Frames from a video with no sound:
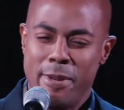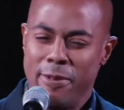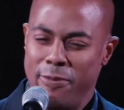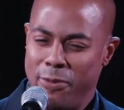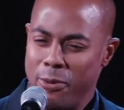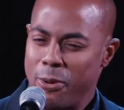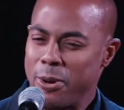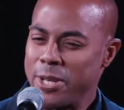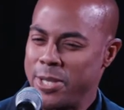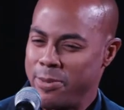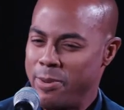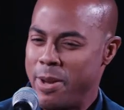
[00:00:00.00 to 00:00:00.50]

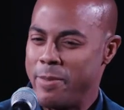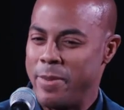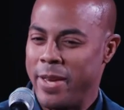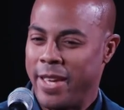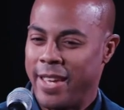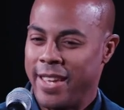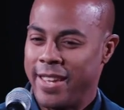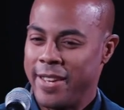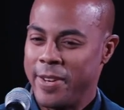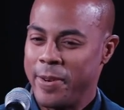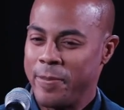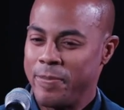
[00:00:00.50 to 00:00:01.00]
before
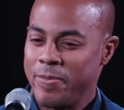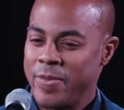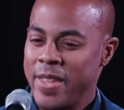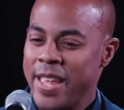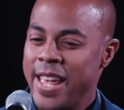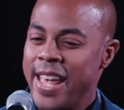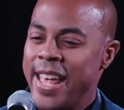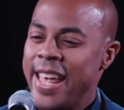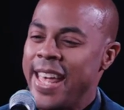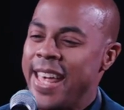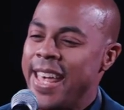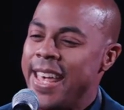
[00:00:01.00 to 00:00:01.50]
swimming.
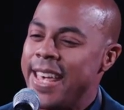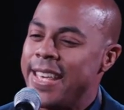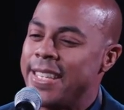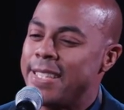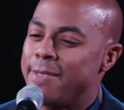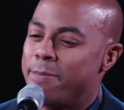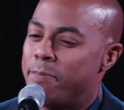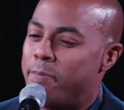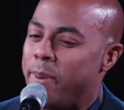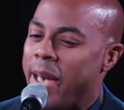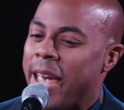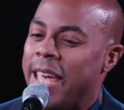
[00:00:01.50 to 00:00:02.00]

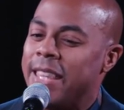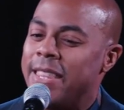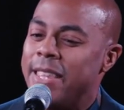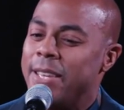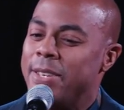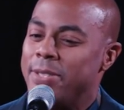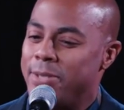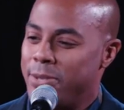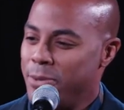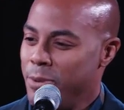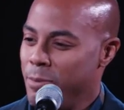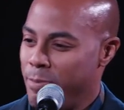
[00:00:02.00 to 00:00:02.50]
His
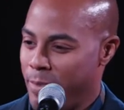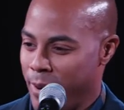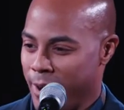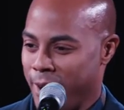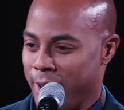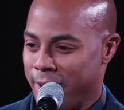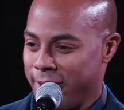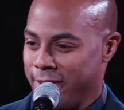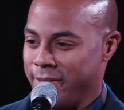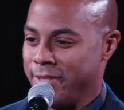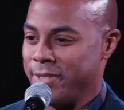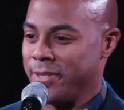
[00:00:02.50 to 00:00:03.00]
bathing suit
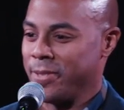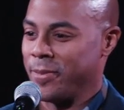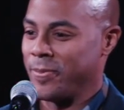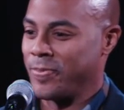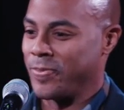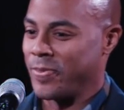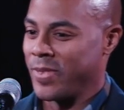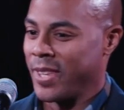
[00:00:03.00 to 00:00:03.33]
parts